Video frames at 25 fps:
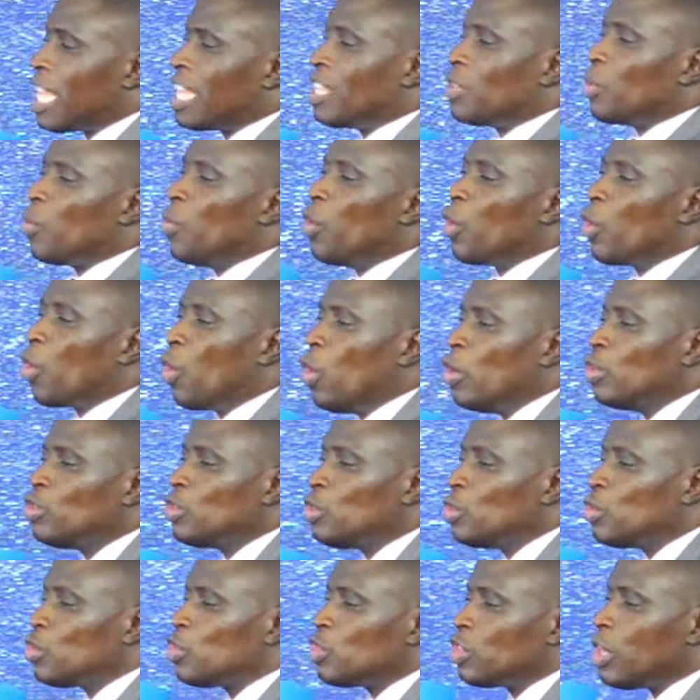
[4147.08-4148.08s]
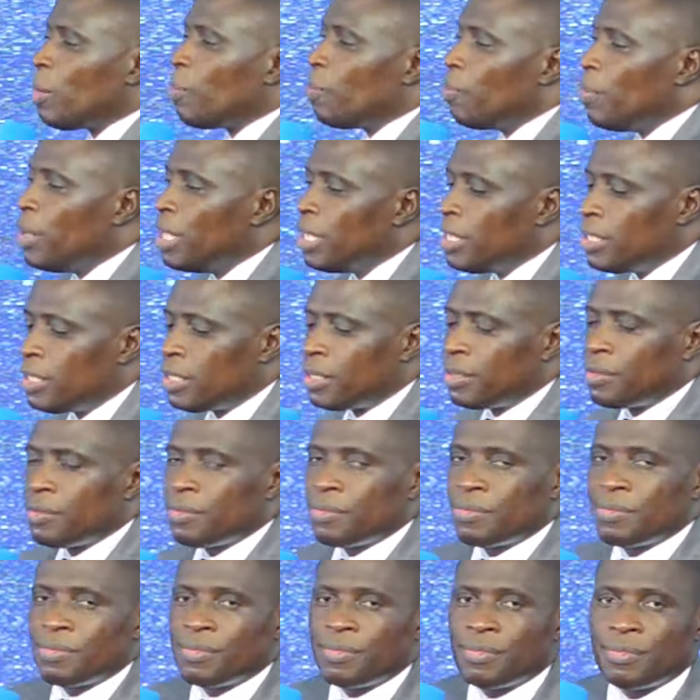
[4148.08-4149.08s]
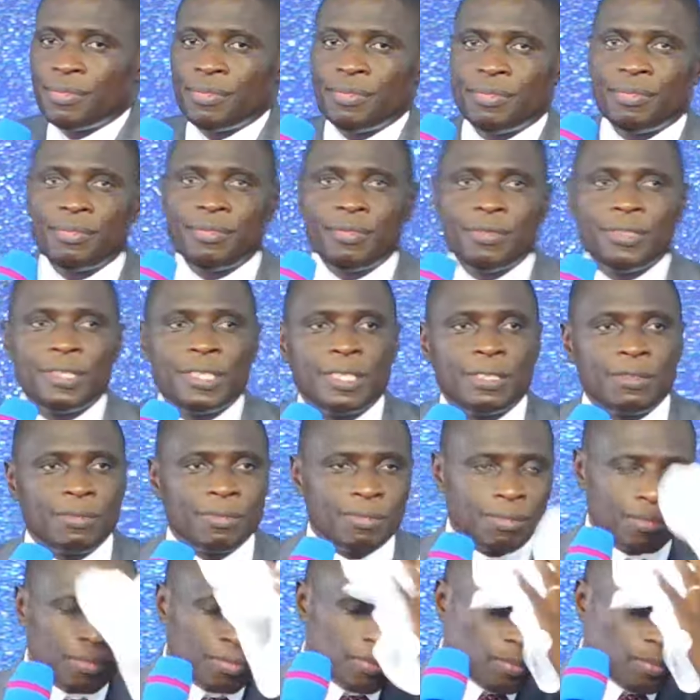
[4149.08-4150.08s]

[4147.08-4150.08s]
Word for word: that will cause to submit akuyingiza mu bintu